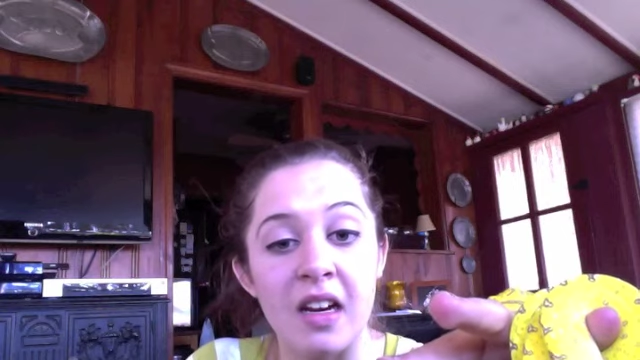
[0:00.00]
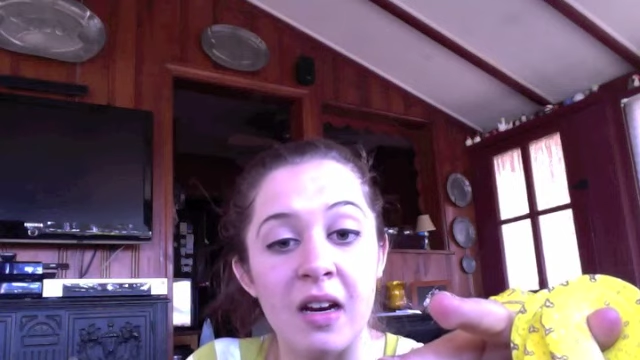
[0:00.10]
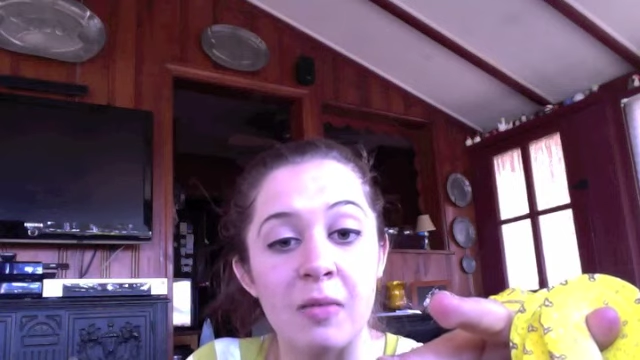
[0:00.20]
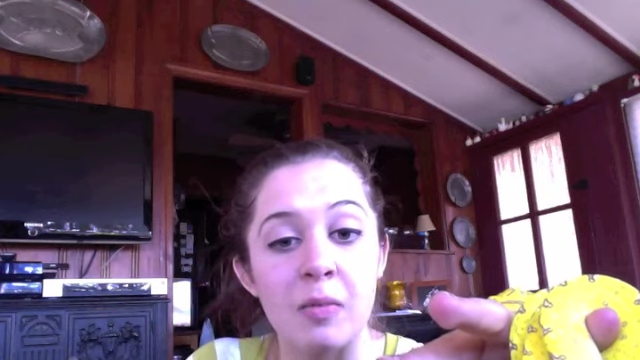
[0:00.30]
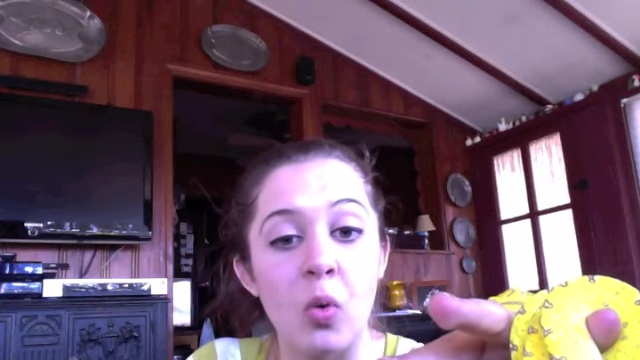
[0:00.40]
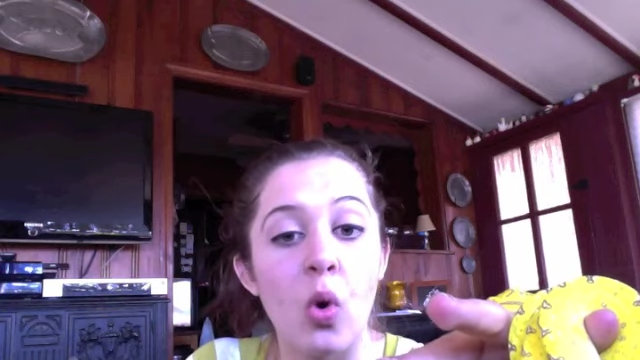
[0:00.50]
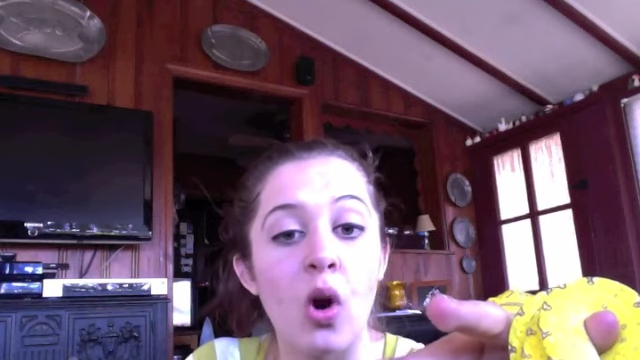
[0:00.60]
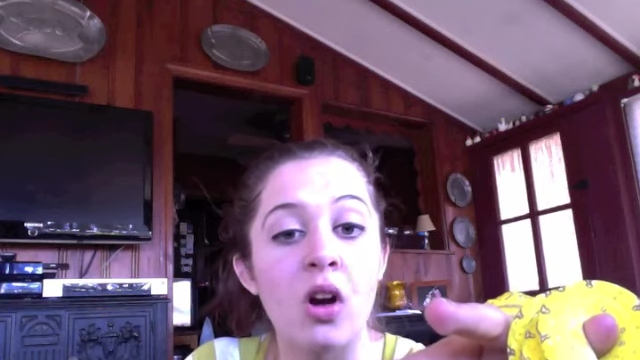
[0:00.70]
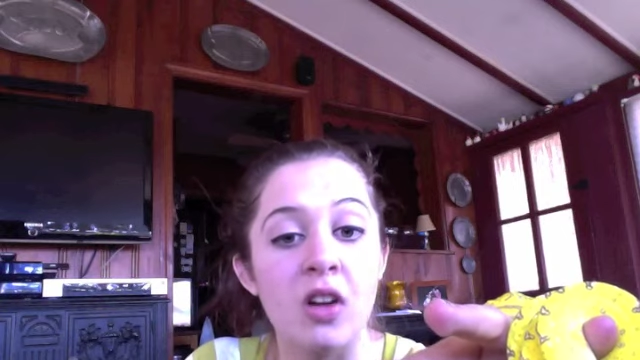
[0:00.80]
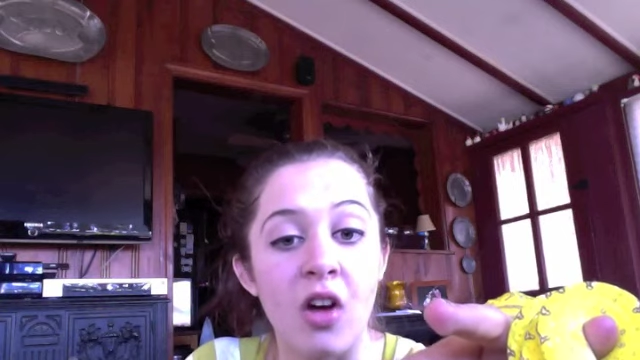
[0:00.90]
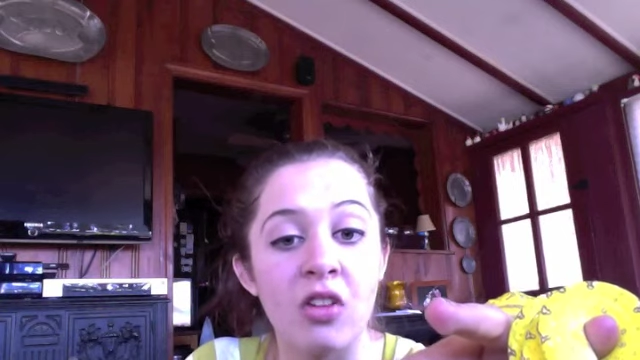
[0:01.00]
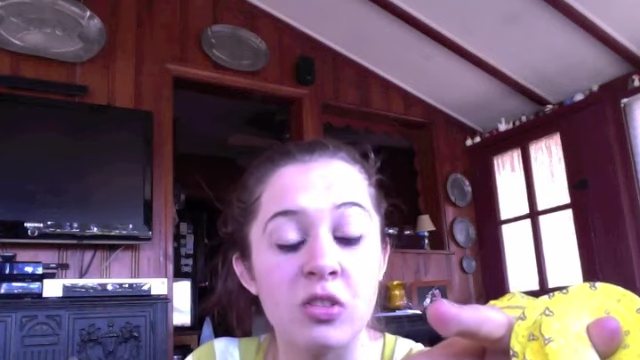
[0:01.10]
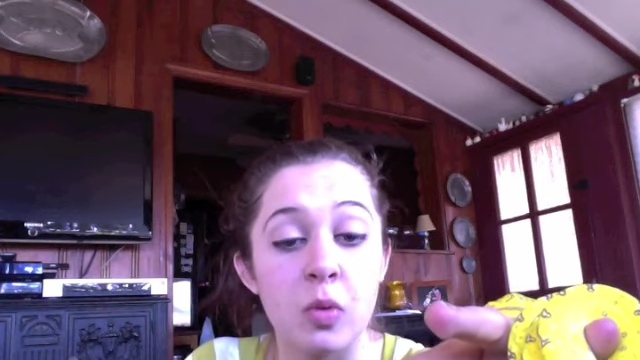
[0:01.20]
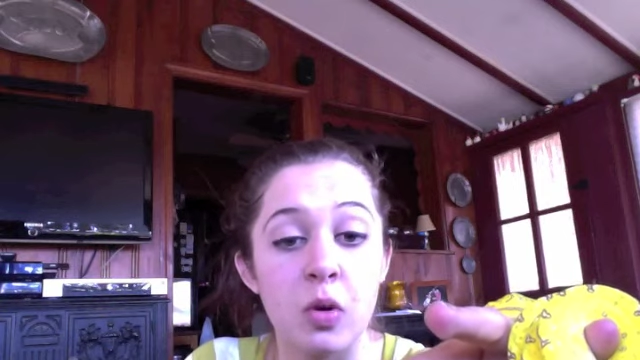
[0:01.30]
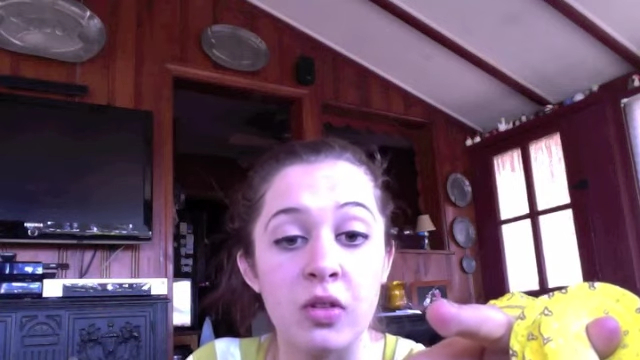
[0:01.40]
am more
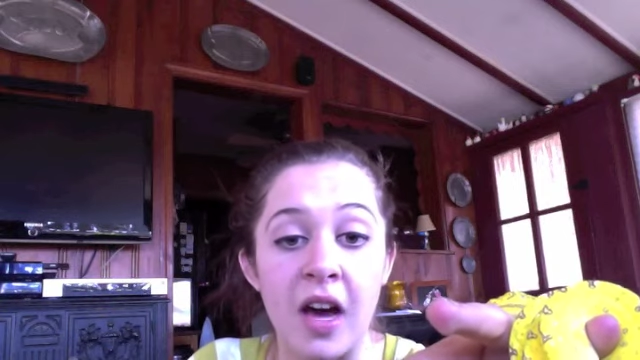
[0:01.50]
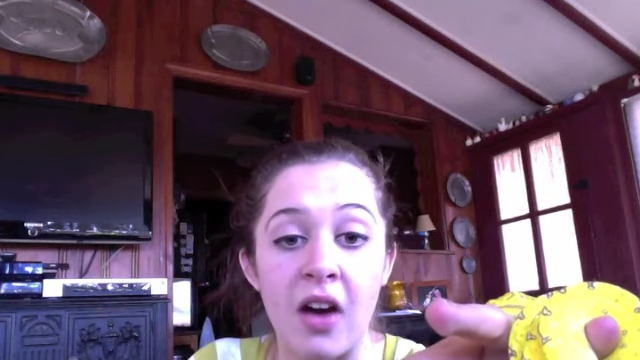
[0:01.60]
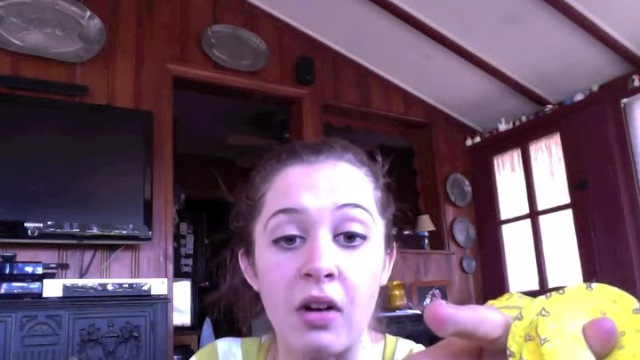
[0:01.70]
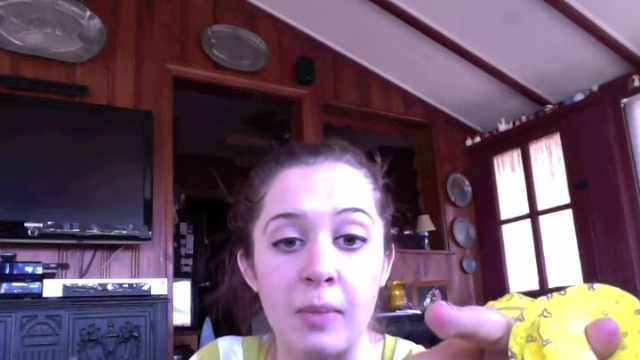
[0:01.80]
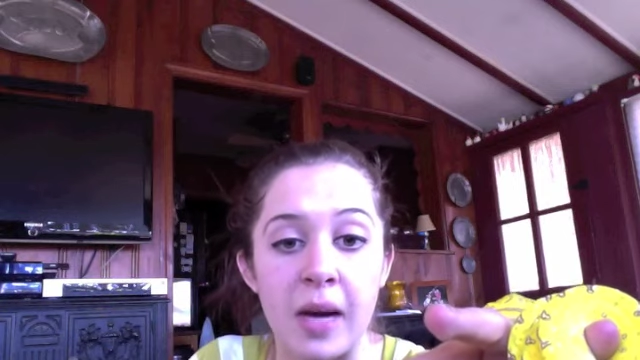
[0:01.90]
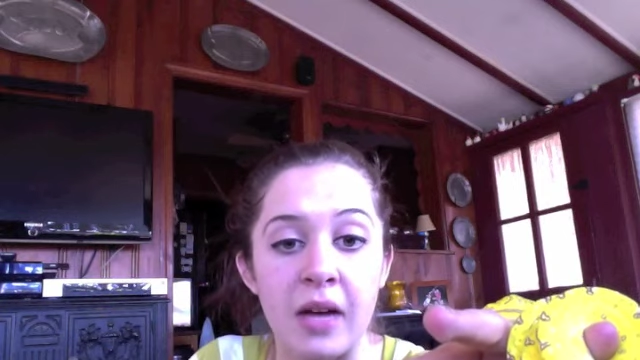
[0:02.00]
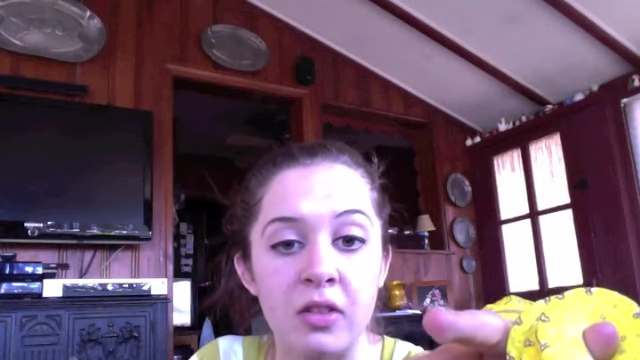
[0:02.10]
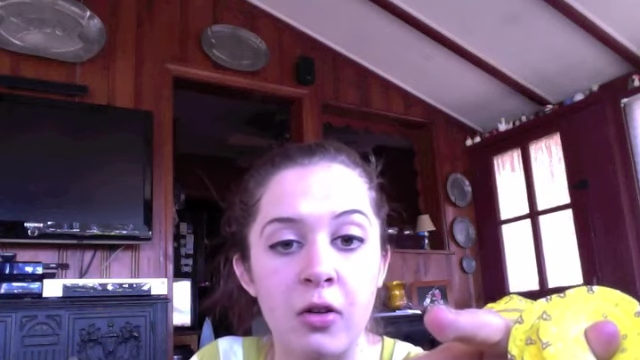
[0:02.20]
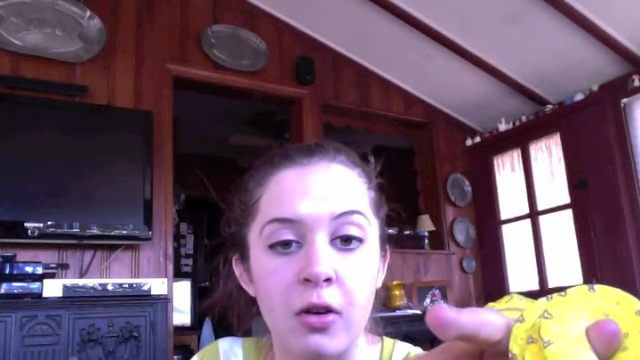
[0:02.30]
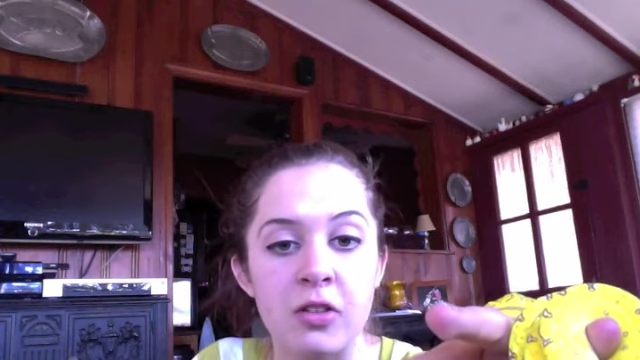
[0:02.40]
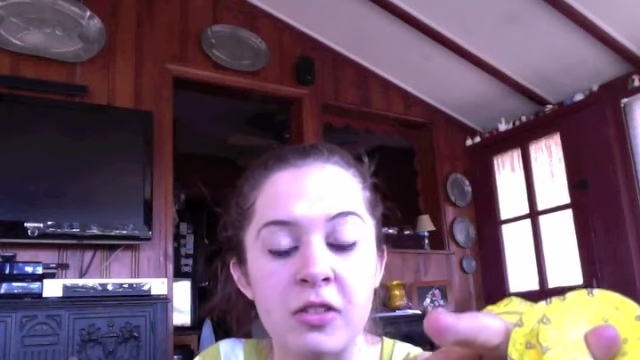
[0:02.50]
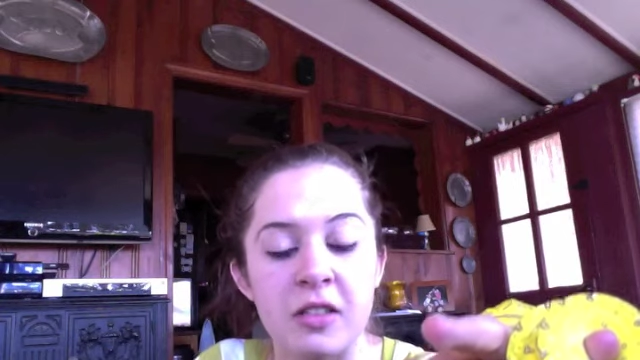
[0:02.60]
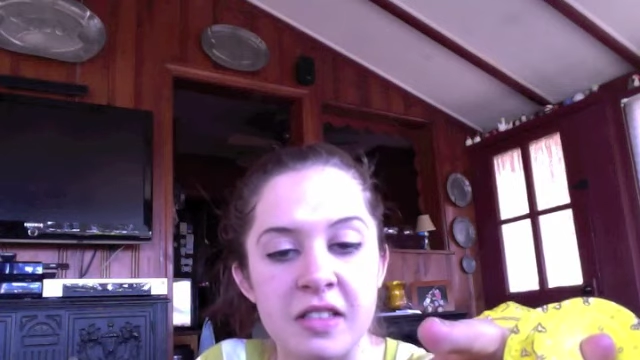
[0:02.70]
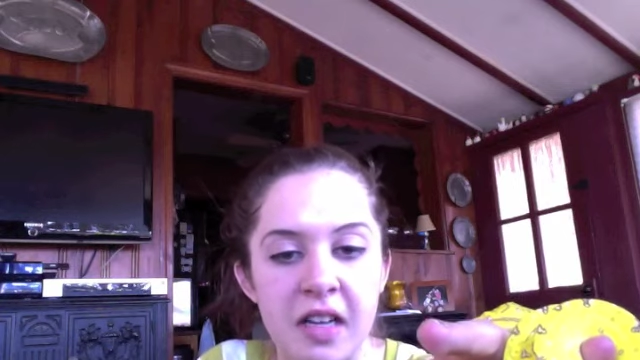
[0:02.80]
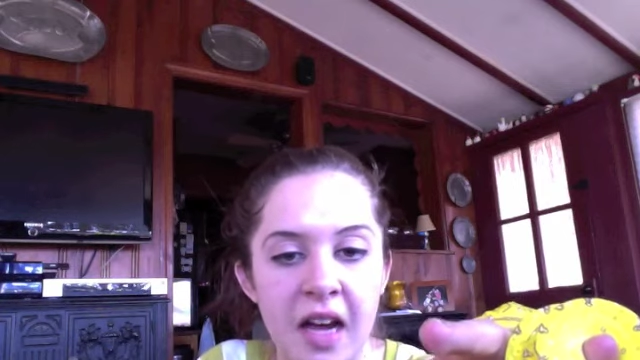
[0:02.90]
knowledgeable now about the green
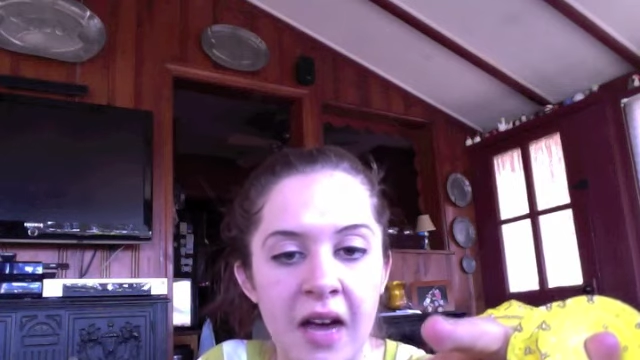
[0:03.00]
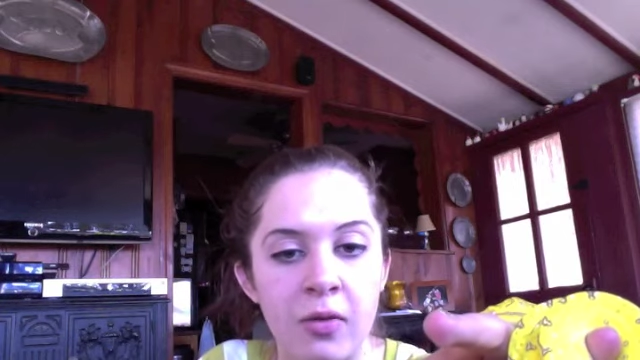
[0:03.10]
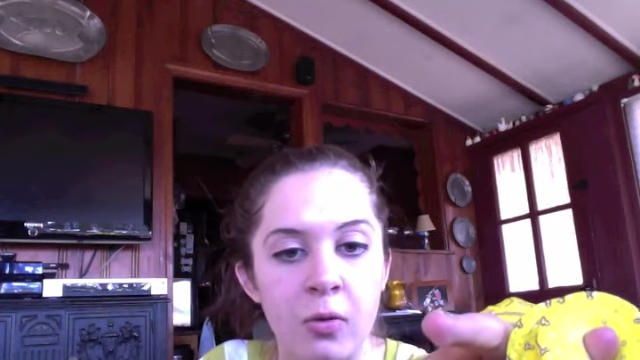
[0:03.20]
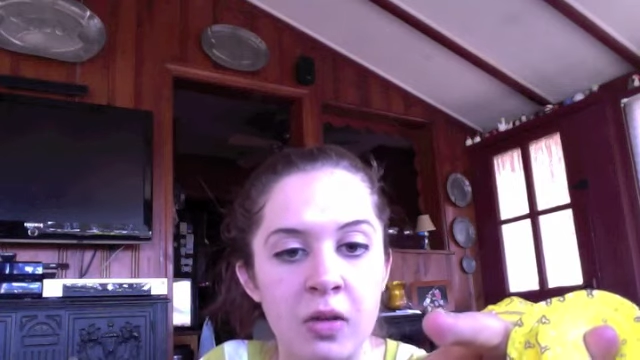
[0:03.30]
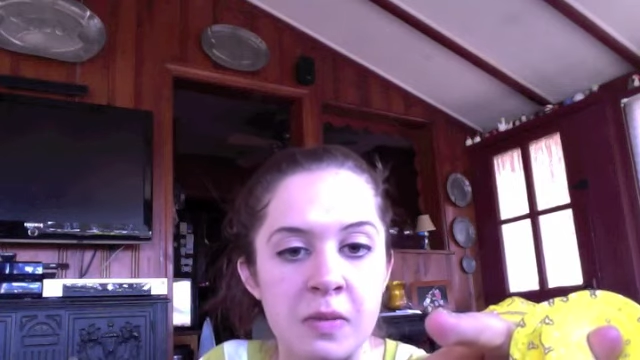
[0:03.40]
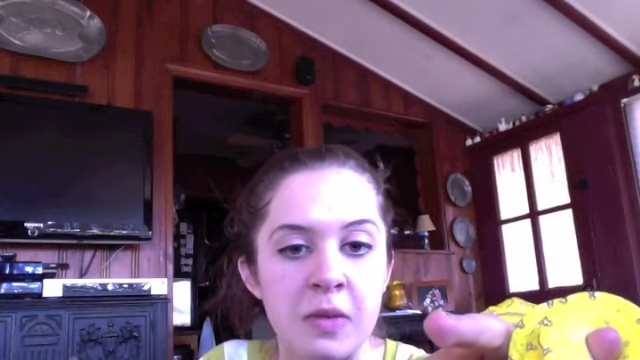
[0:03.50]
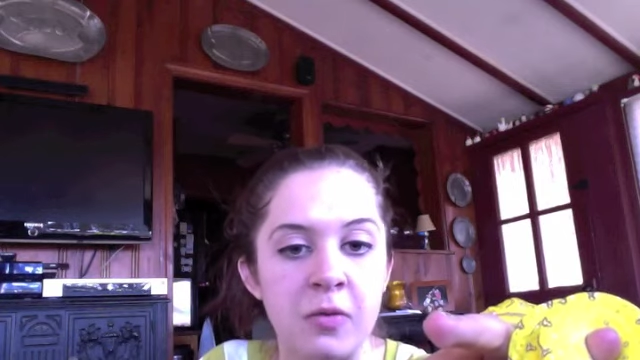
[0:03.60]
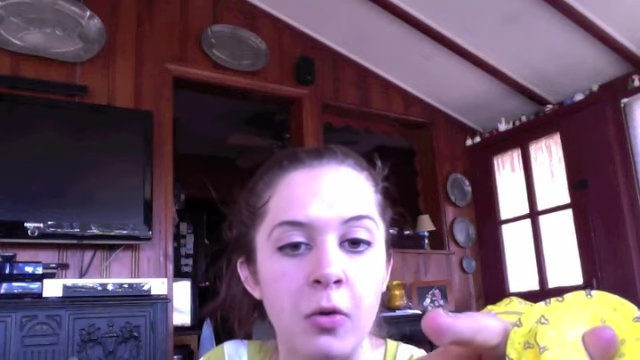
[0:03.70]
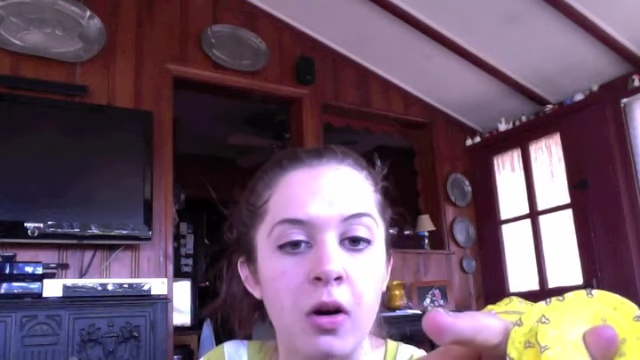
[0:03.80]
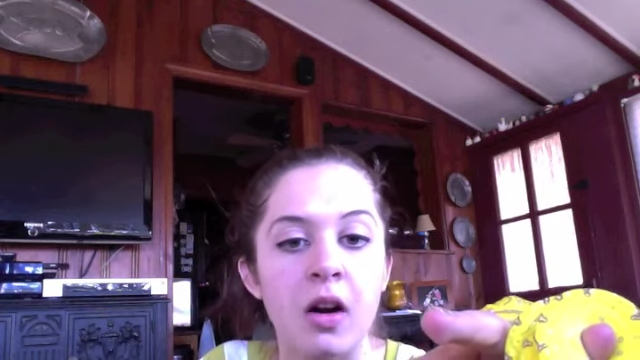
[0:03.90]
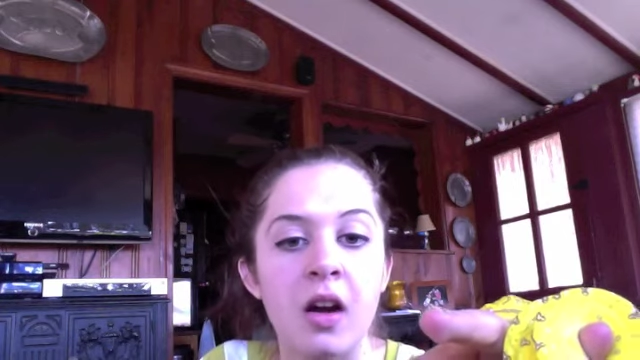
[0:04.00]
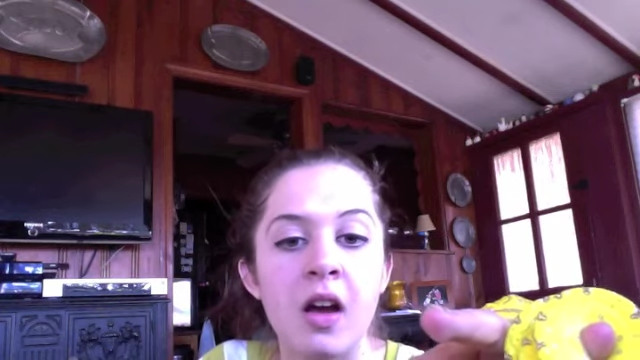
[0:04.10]
trees than I ever was before.